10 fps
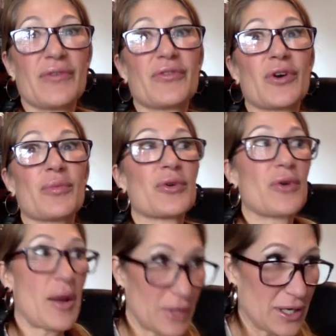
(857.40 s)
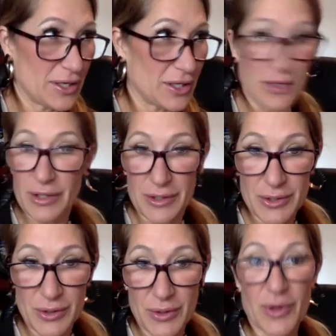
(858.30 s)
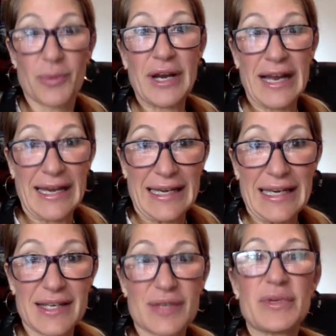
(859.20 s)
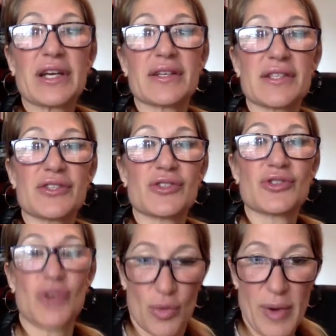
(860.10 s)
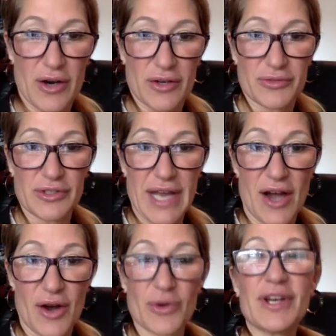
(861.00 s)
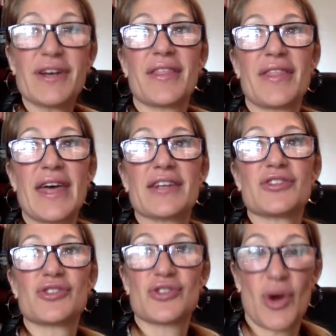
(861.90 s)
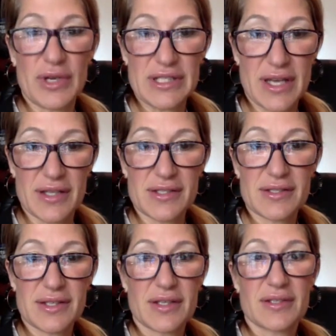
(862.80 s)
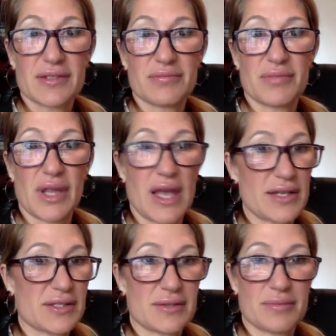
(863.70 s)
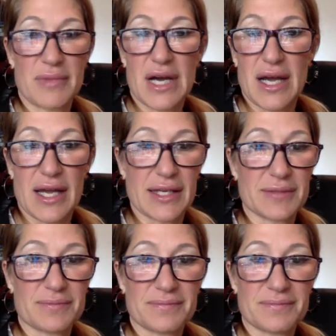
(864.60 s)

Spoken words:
for probably a year or two, or when I need it, because it's so powerful now, that it's so intense. Bless my